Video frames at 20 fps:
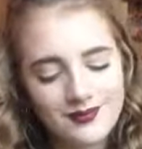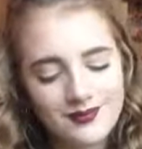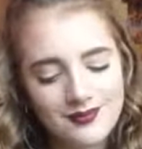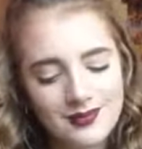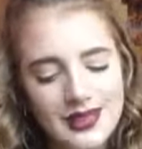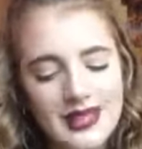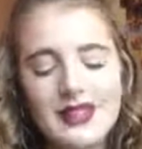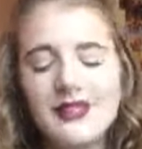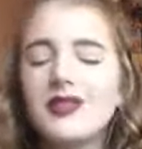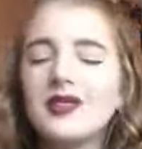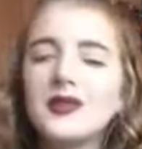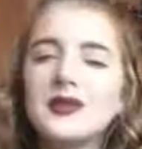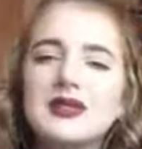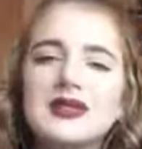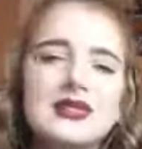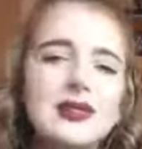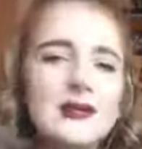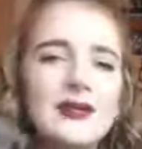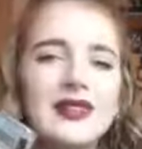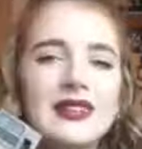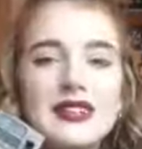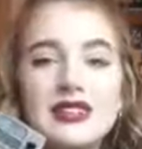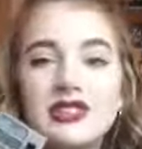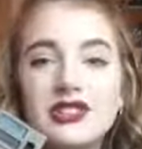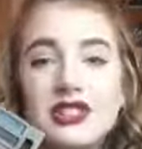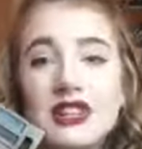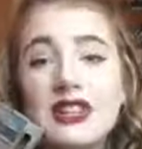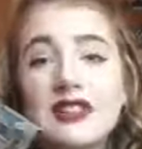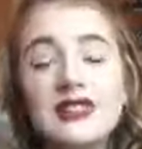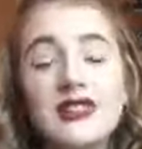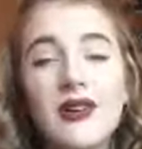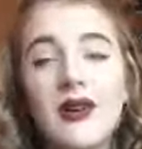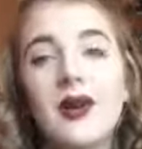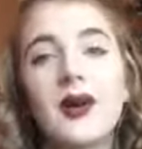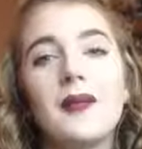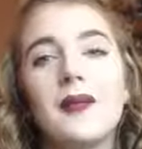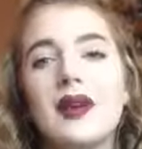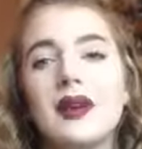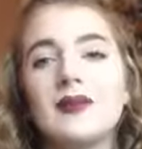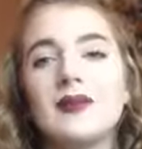But even though some of these shades
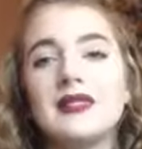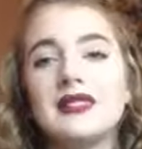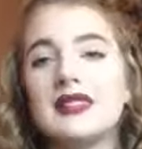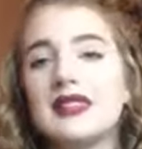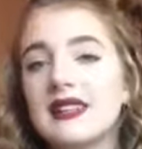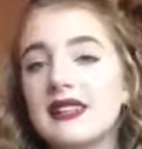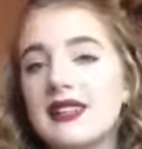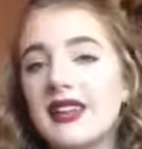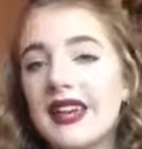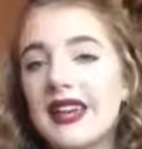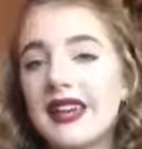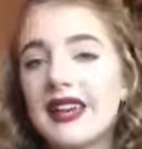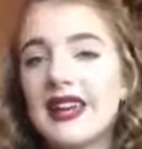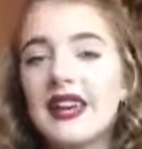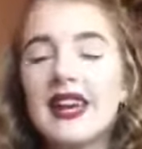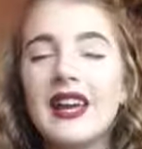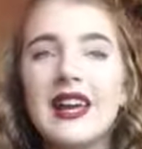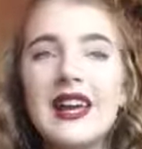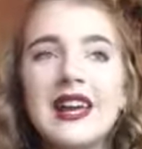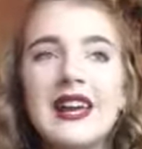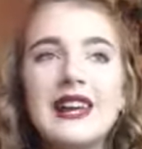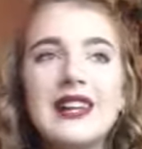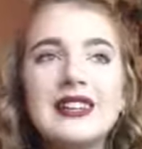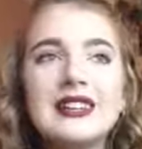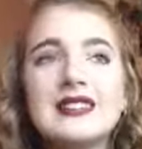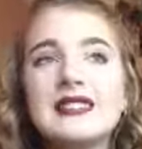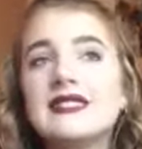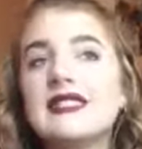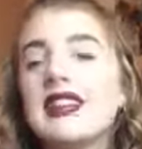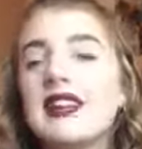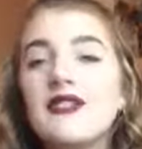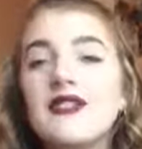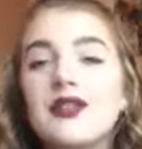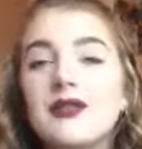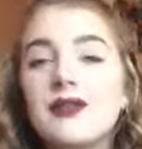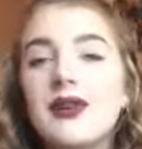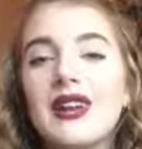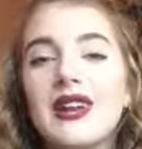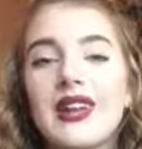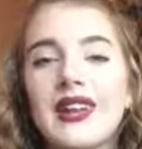are pigmented, like, save
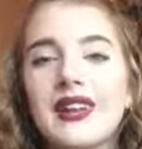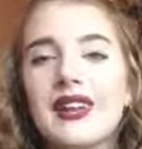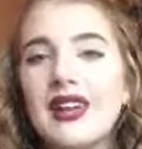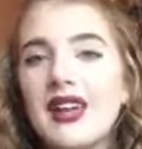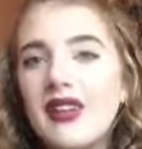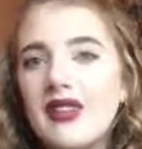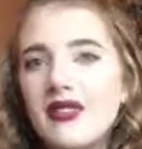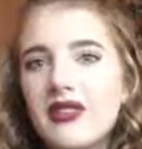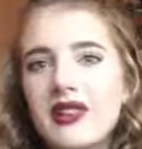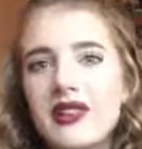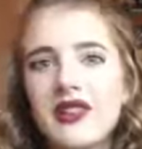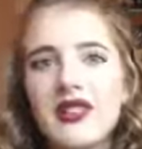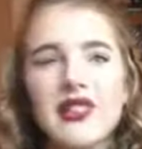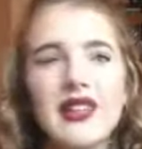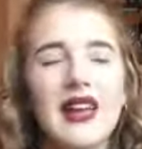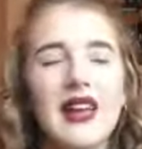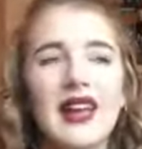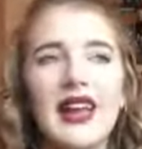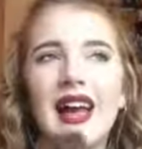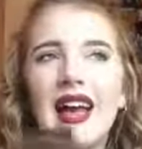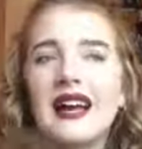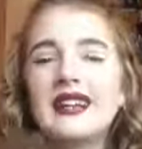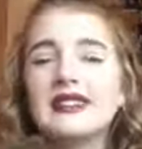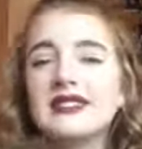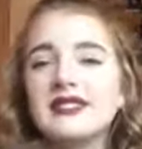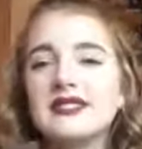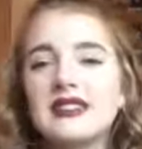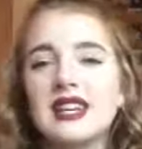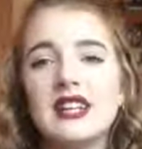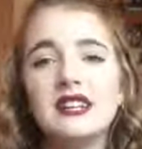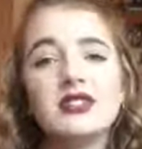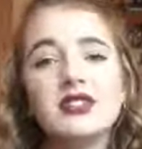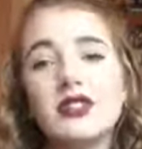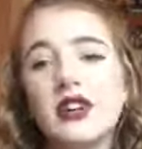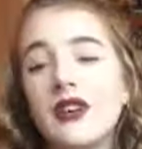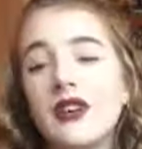your money, get the real thing. As I said, you